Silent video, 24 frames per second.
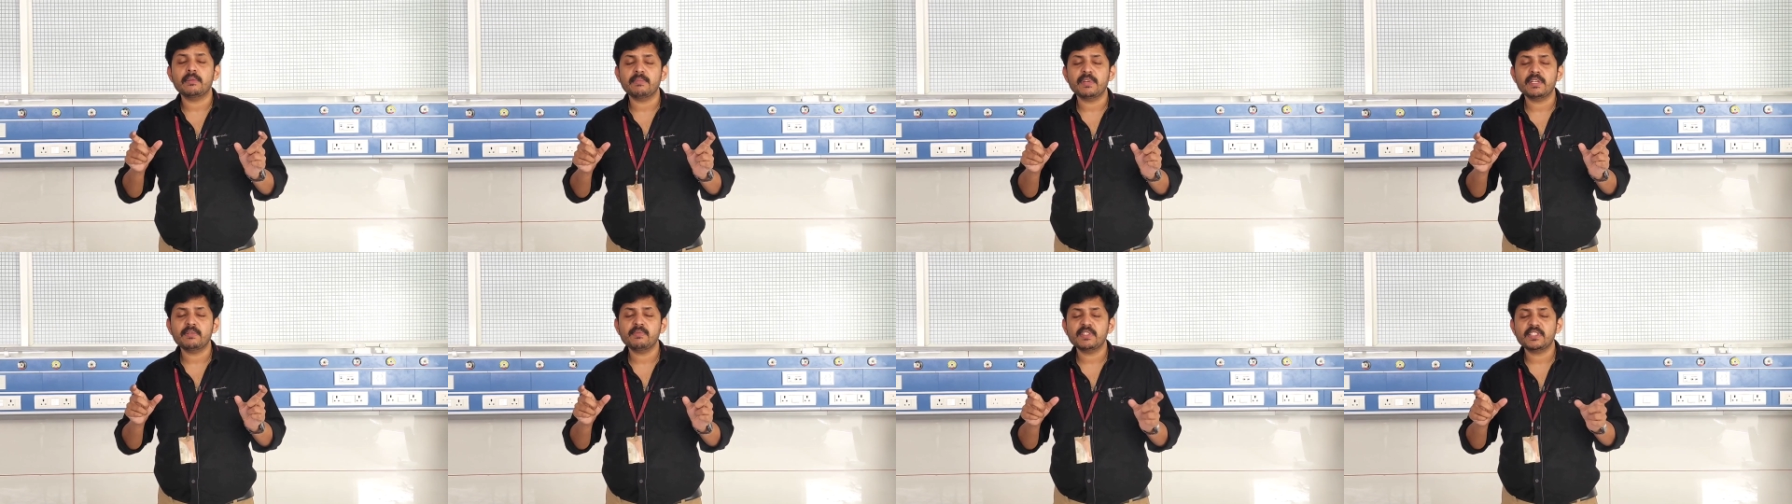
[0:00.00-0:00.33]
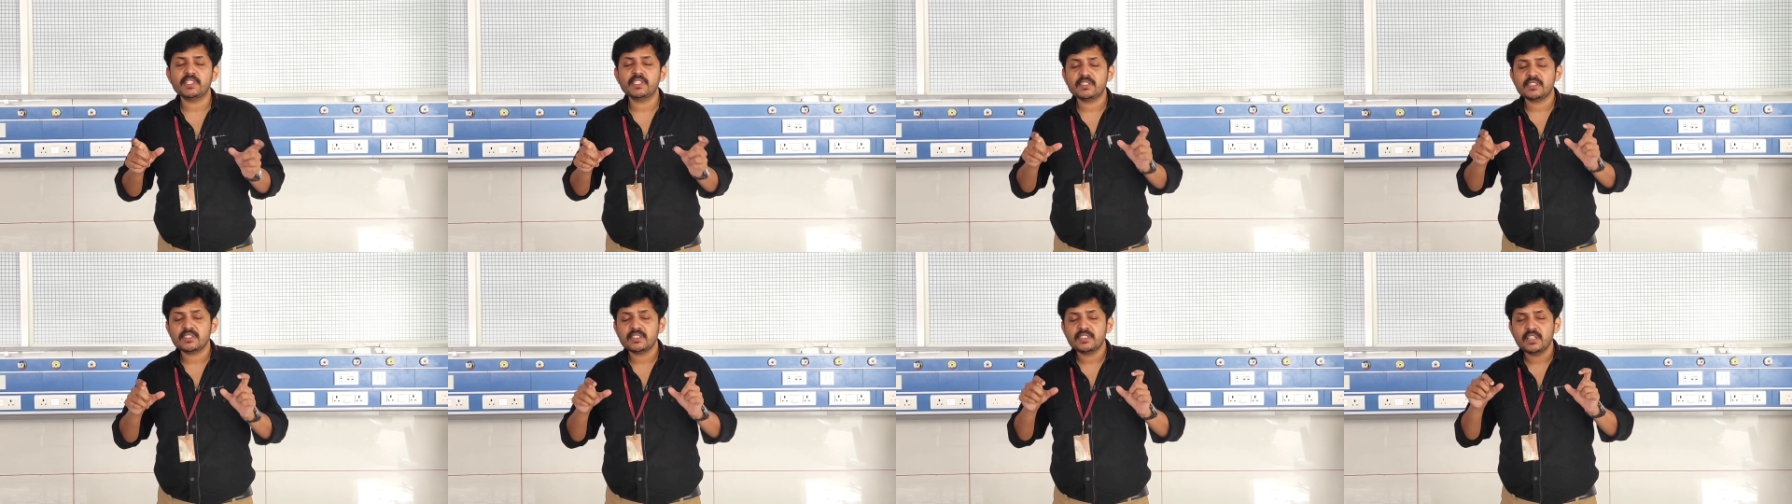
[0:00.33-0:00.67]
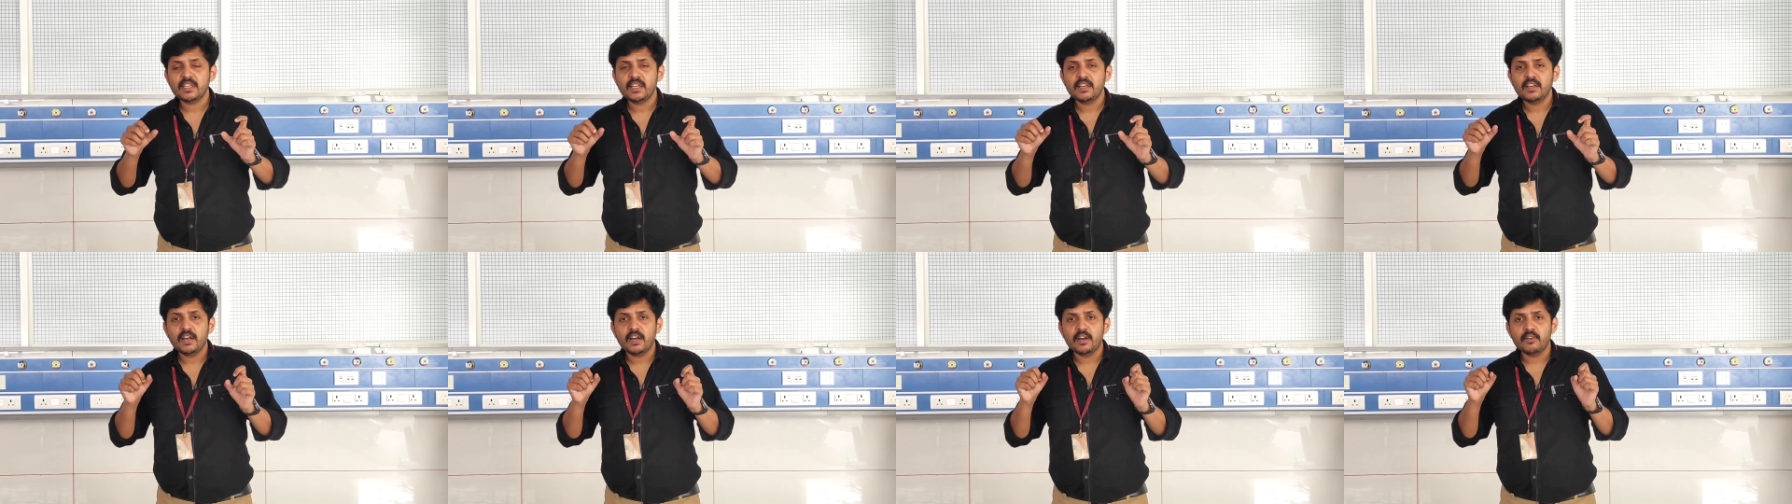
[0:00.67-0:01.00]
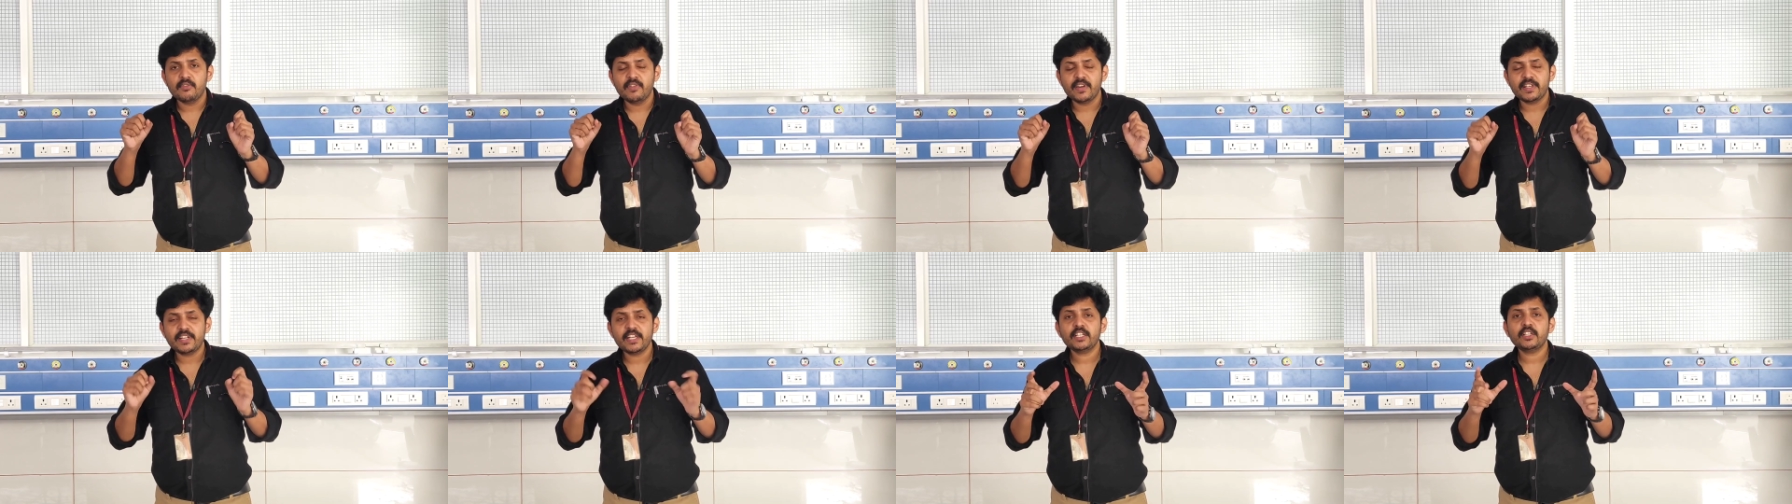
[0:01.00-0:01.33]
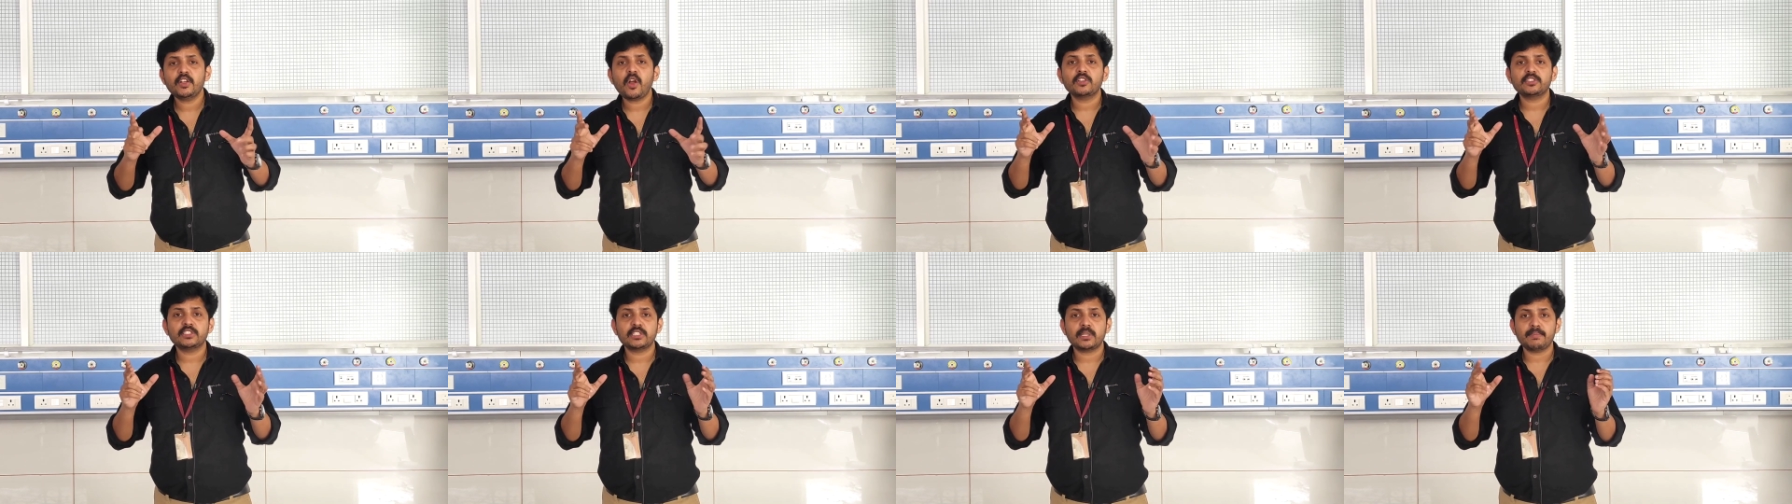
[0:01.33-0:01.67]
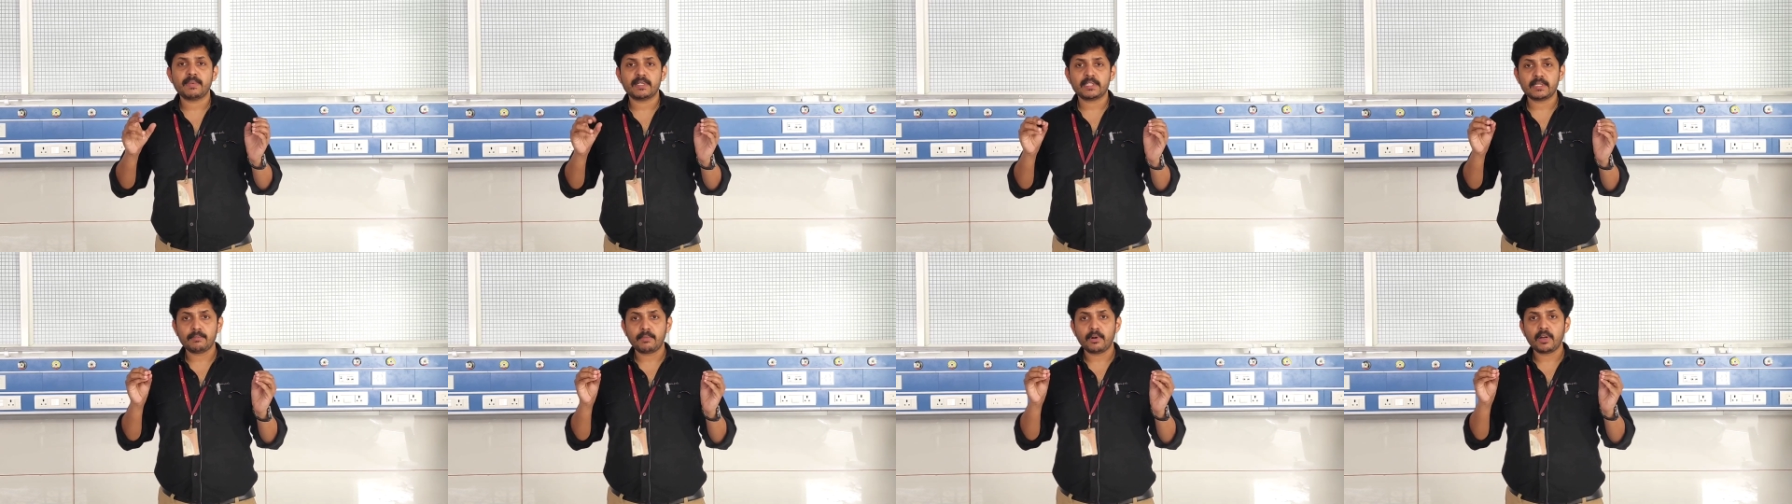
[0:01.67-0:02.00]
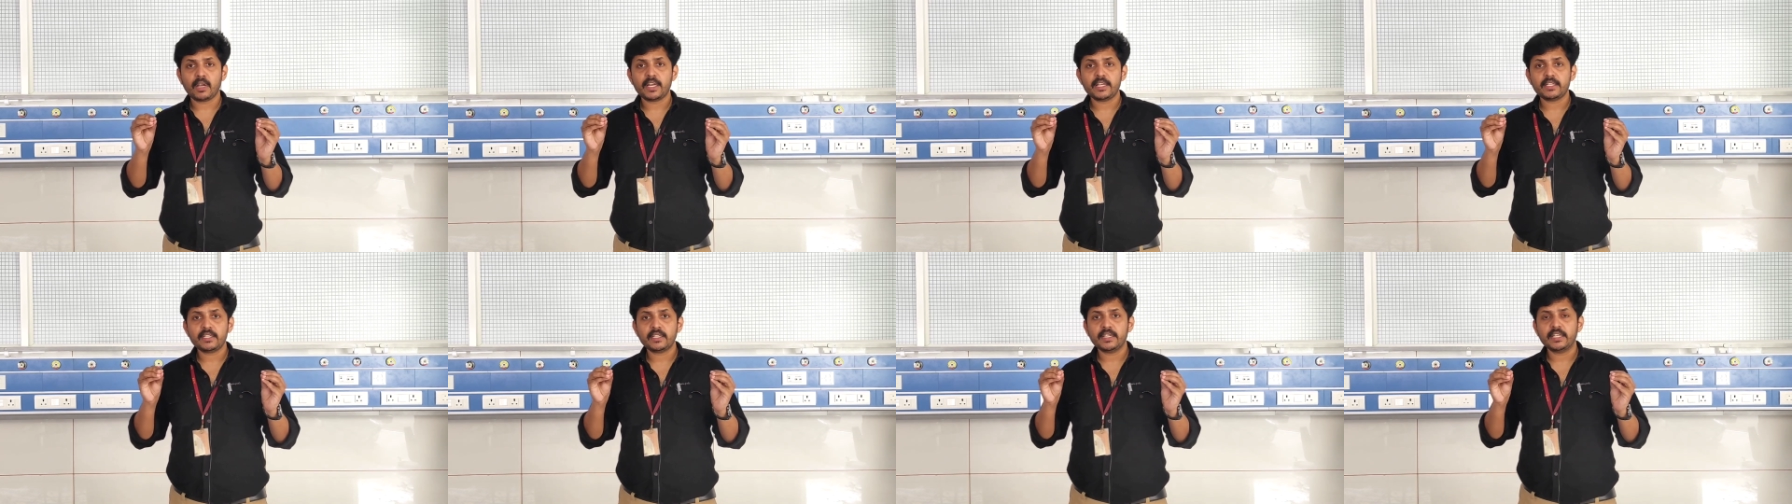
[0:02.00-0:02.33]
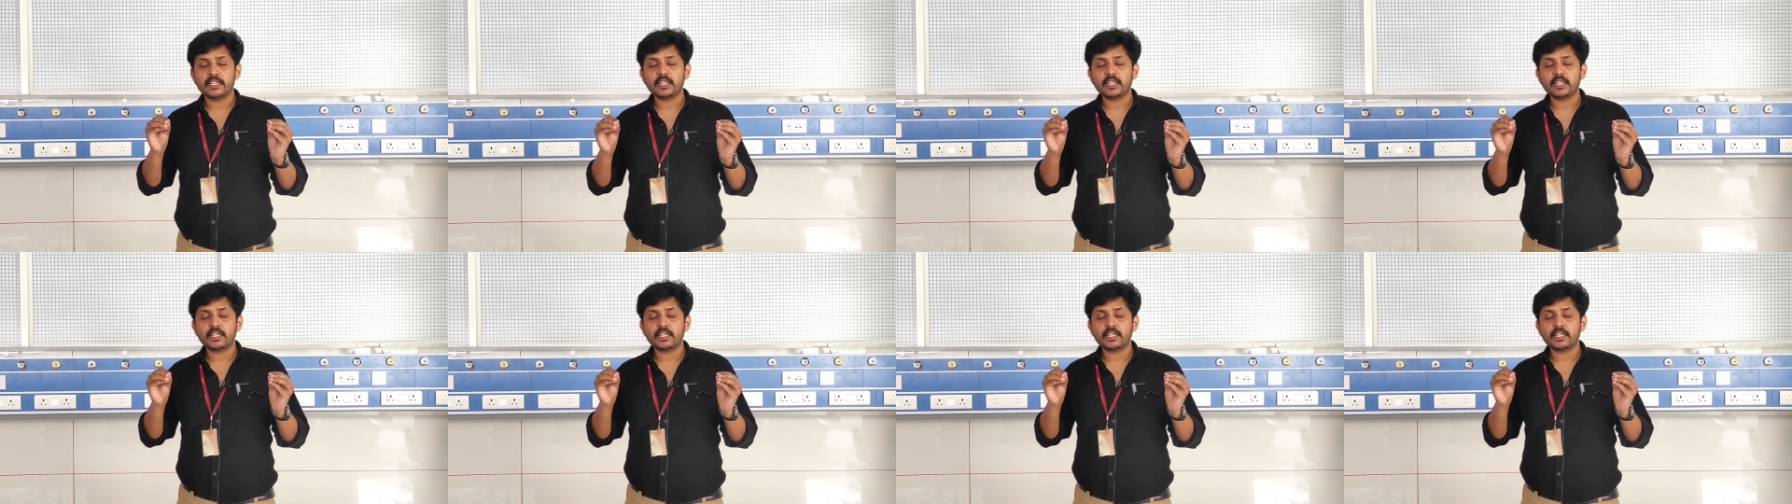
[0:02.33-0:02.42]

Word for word: imine which is a very toxic metabolite.